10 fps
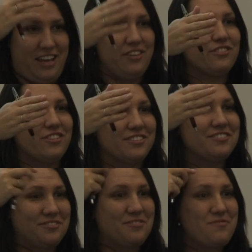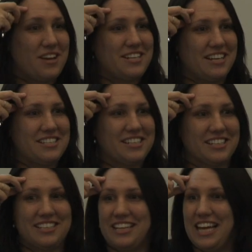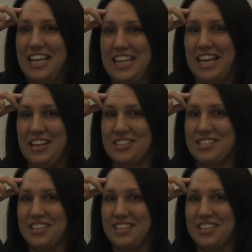Yes. Fantastic. Anything else?